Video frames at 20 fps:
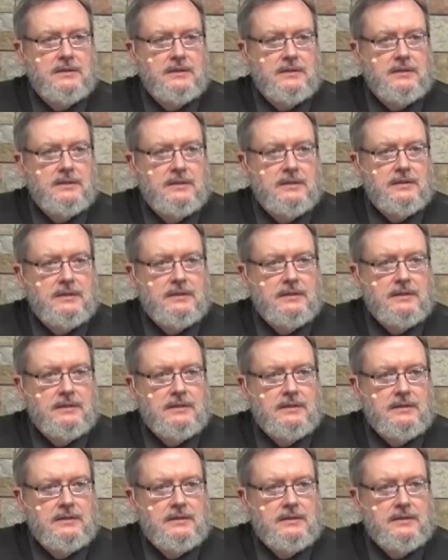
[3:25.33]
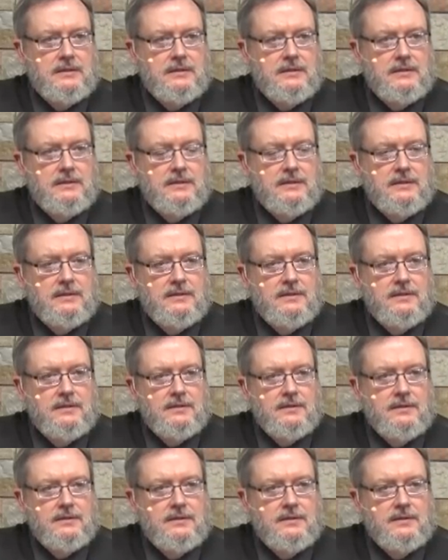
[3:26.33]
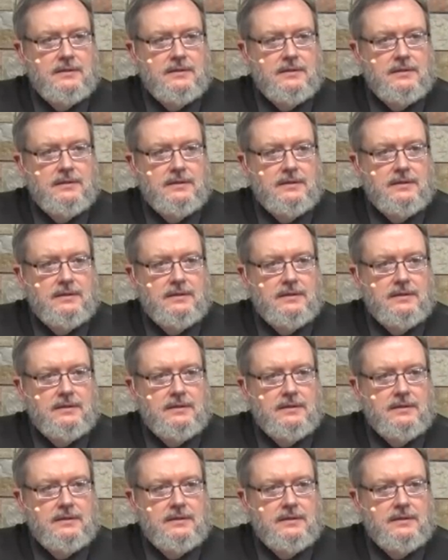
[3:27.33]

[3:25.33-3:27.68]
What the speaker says: Nothing is said.